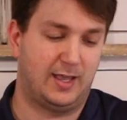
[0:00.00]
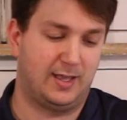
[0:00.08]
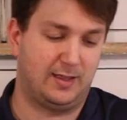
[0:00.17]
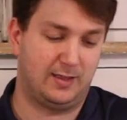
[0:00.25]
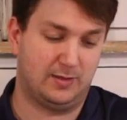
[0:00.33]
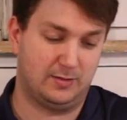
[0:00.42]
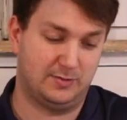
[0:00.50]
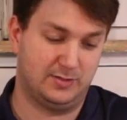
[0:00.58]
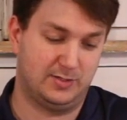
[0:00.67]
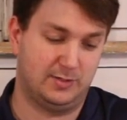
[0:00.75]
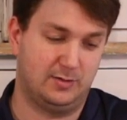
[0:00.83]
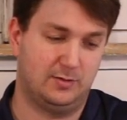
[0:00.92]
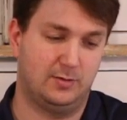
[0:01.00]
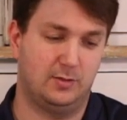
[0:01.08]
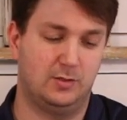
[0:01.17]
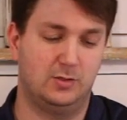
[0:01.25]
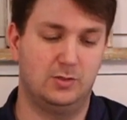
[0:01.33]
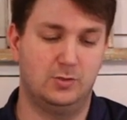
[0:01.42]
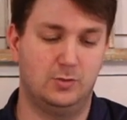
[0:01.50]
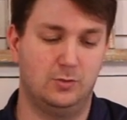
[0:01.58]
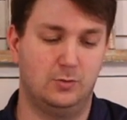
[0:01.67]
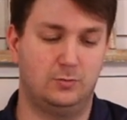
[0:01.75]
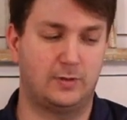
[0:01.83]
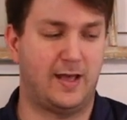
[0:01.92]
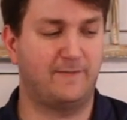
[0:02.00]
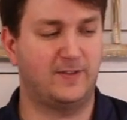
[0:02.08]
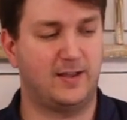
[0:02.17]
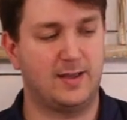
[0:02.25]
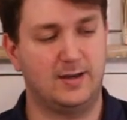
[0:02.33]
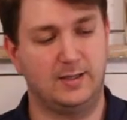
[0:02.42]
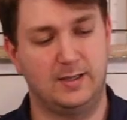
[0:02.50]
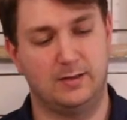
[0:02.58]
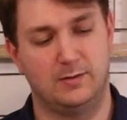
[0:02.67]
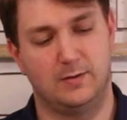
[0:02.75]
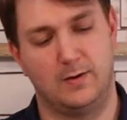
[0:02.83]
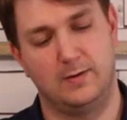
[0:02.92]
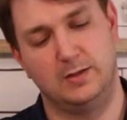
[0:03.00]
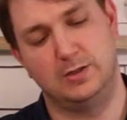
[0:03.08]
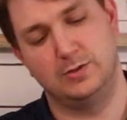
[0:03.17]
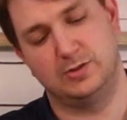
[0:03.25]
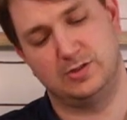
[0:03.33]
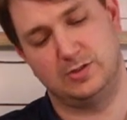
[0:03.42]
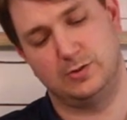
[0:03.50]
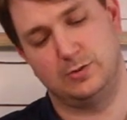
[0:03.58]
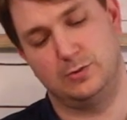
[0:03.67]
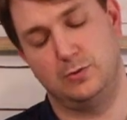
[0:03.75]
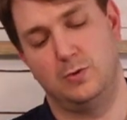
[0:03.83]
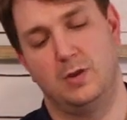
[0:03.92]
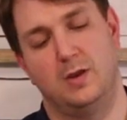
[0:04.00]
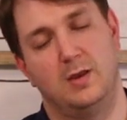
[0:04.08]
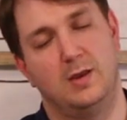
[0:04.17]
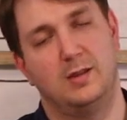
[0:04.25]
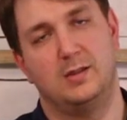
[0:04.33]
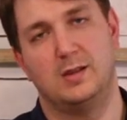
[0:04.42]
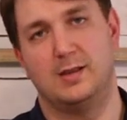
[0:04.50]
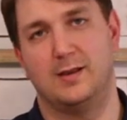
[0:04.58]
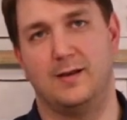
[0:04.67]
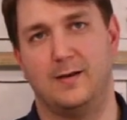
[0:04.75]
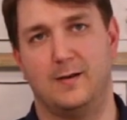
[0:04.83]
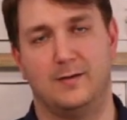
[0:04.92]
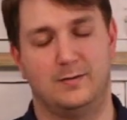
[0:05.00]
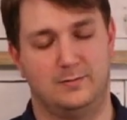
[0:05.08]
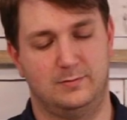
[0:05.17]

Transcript: and you have to kind of get used to the uh,